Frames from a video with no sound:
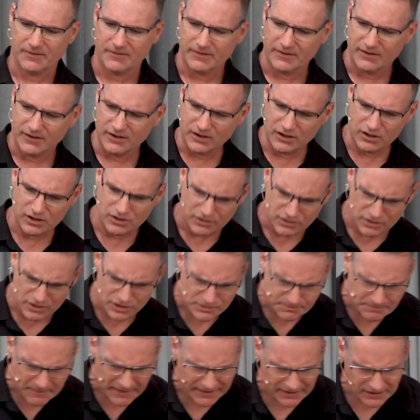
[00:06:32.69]
You're
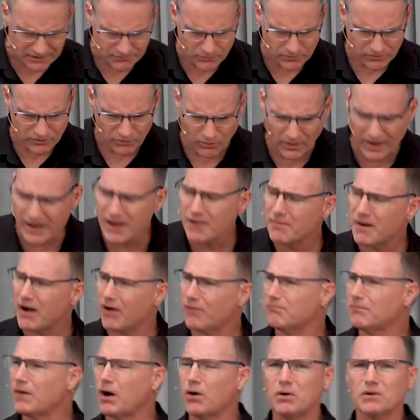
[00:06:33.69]
speaking way about
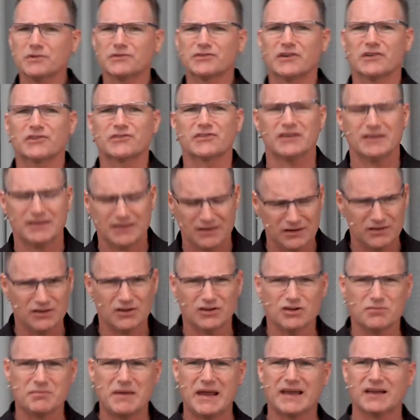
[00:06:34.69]
Moses.
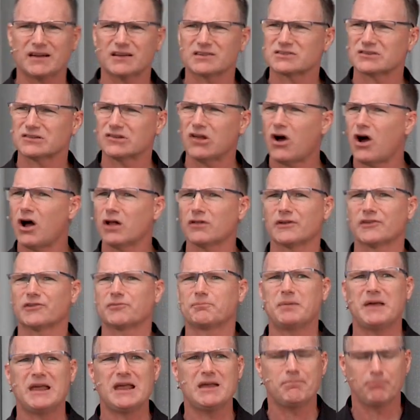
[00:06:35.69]
You're making us lawless
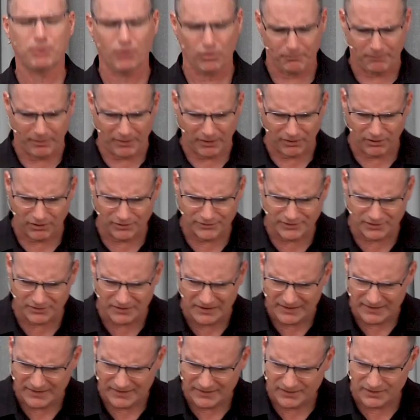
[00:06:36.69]
people, Paul. You're,
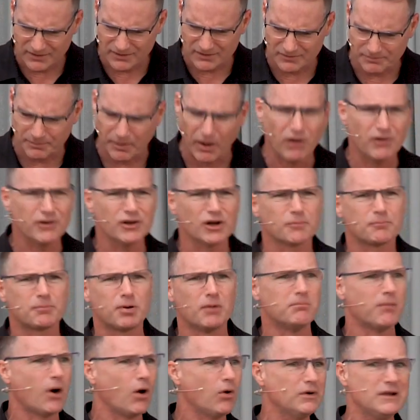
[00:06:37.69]
Paul, you're
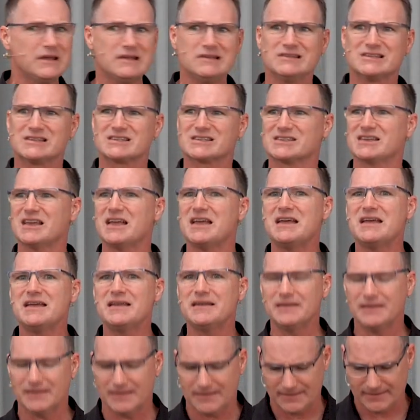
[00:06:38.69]
promoting
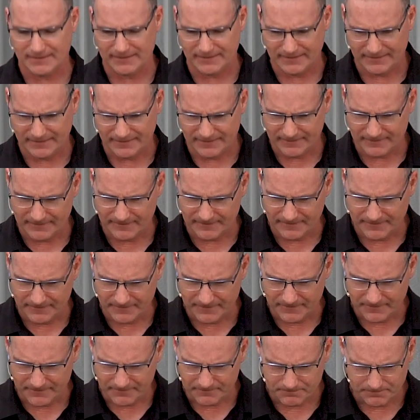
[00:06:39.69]
sin.
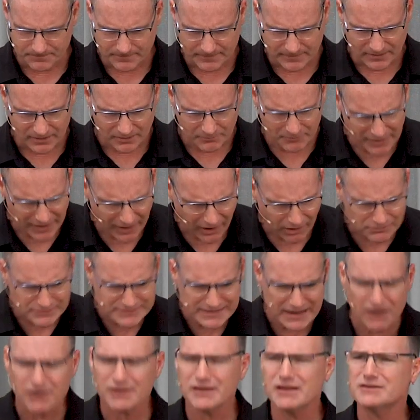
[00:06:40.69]
I mean, how
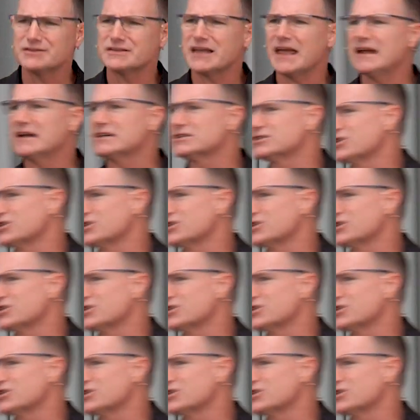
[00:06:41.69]
dare you take